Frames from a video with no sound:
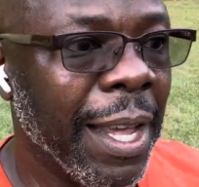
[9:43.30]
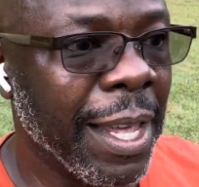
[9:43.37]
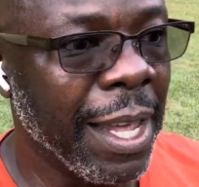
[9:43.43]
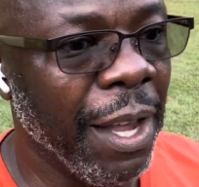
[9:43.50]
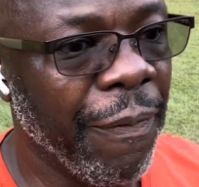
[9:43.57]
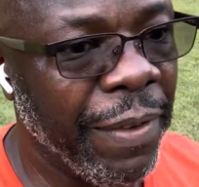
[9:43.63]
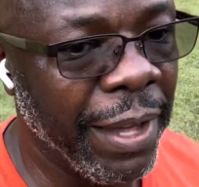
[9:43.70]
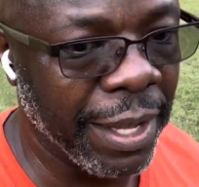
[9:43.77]

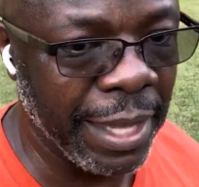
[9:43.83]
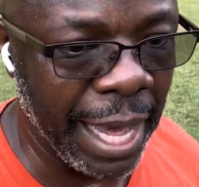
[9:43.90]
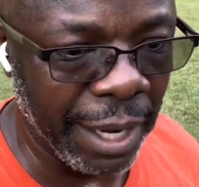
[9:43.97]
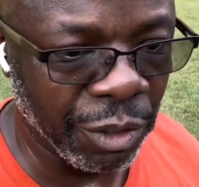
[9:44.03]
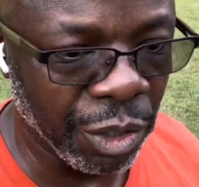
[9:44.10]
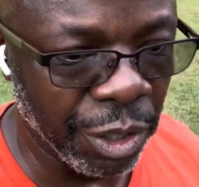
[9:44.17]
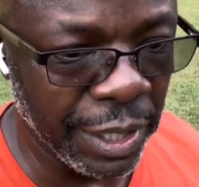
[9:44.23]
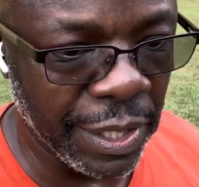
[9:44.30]
if it
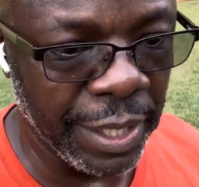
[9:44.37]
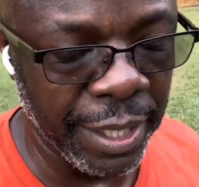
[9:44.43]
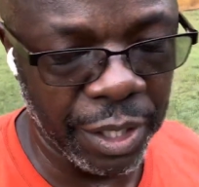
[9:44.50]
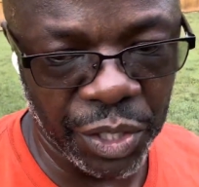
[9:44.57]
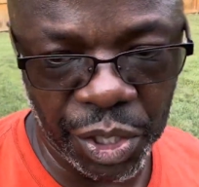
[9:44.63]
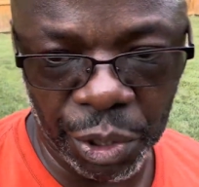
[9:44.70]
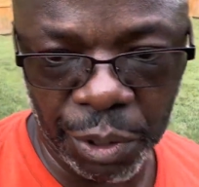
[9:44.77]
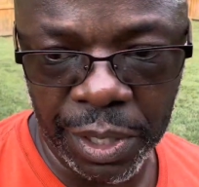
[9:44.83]
got good seed to
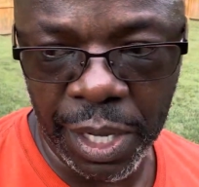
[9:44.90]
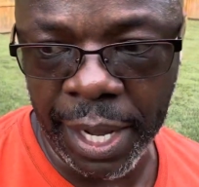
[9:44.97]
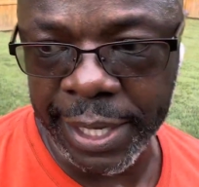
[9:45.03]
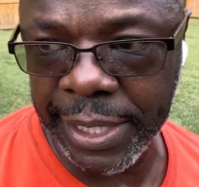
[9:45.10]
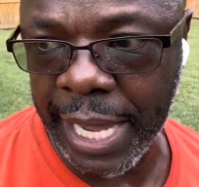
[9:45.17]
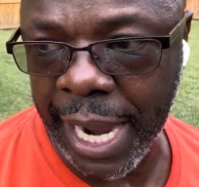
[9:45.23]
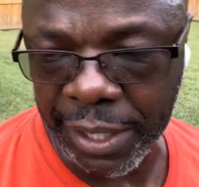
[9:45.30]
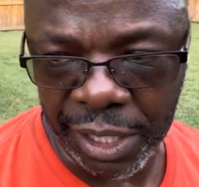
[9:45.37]
soil
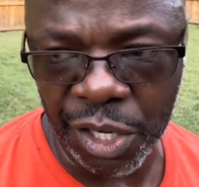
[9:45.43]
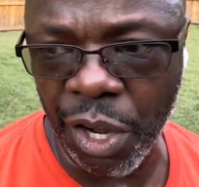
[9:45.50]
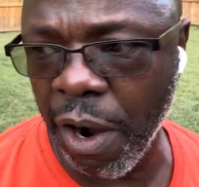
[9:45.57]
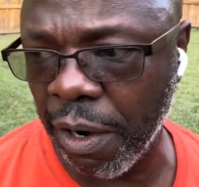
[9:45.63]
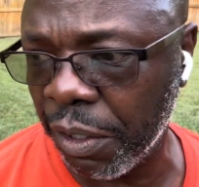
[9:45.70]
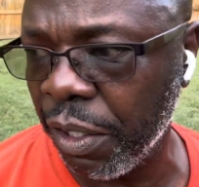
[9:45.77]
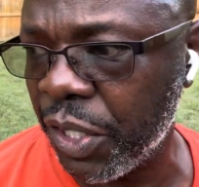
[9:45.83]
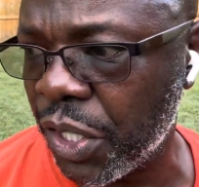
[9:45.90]
contact. The
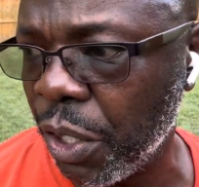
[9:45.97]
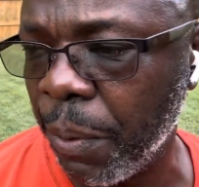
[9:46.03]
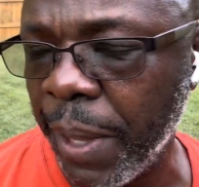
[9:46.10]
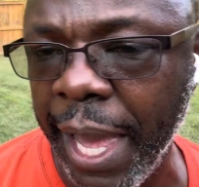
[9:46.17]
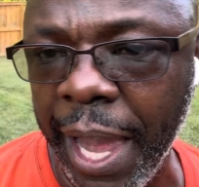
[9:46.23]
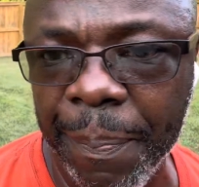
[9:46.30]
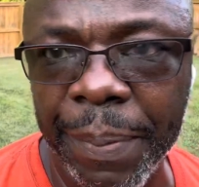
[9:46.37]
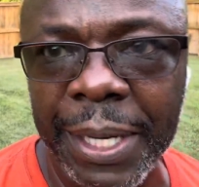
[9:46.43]
yard looks
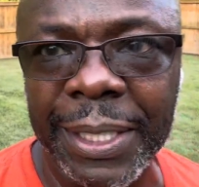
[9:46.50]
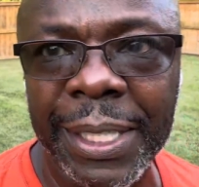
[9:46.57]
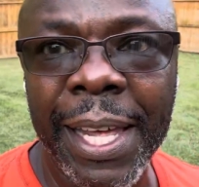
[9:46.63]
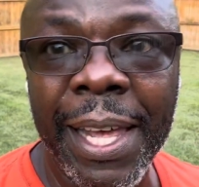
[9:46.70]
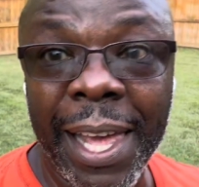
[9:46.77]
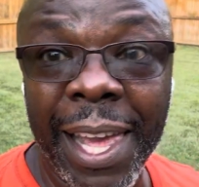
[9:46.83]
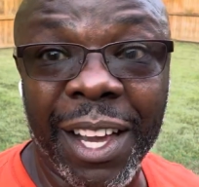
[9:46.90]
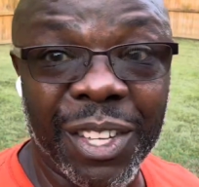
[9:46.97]
okay, but
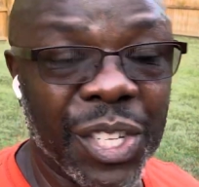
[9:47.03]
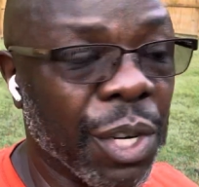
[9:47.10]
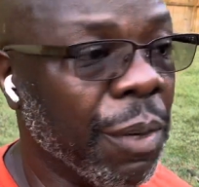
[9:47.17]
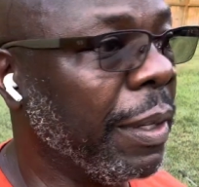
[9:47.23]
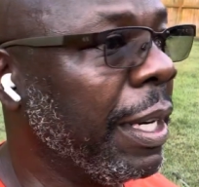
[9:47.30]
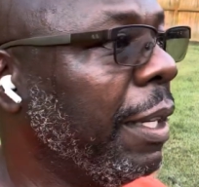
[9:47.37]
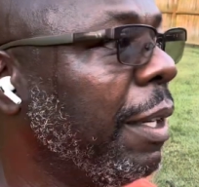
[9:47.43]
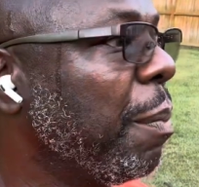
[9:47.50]
it could
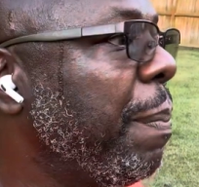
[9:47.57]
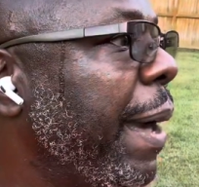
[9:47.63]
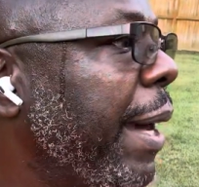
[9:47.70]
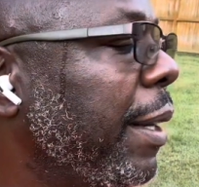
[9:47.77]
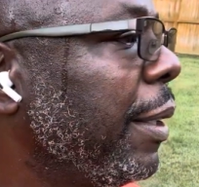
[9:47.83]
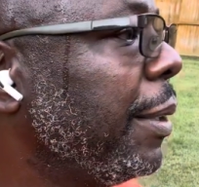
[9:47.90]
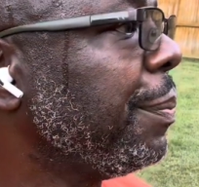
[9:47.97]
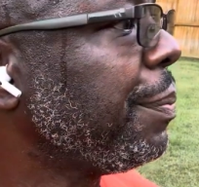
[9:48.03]
certainly look
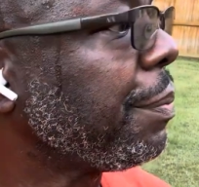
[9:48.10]
better.